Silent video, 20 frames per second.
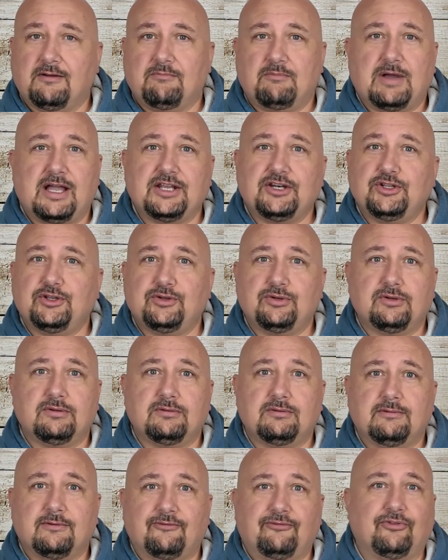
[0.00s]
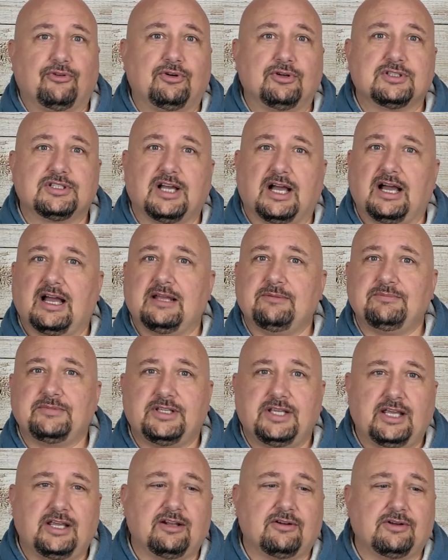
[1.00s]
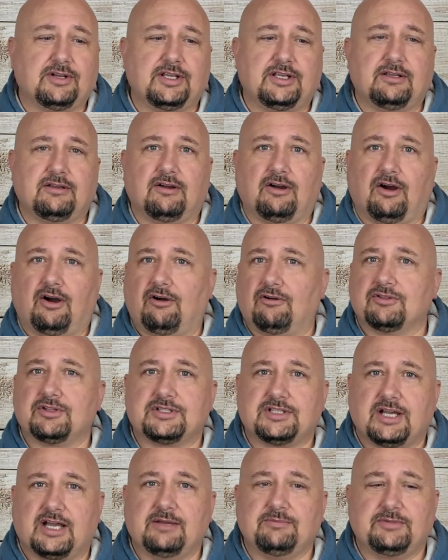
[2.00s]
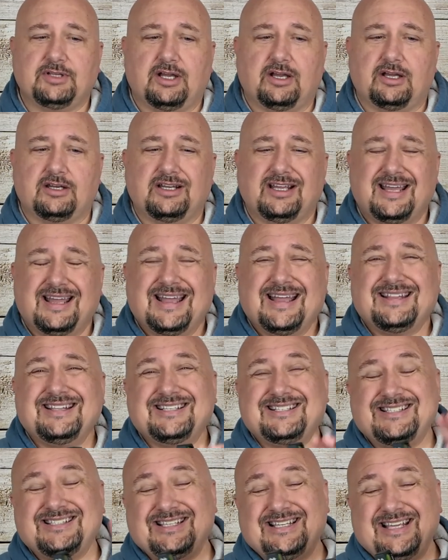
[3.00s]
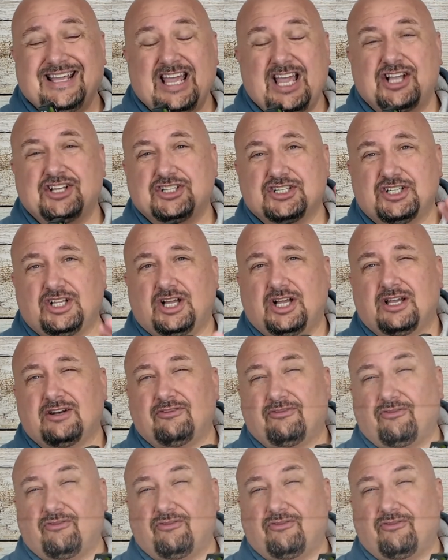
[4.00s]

my new full-time carry all-the-time gun, and this is the Echelon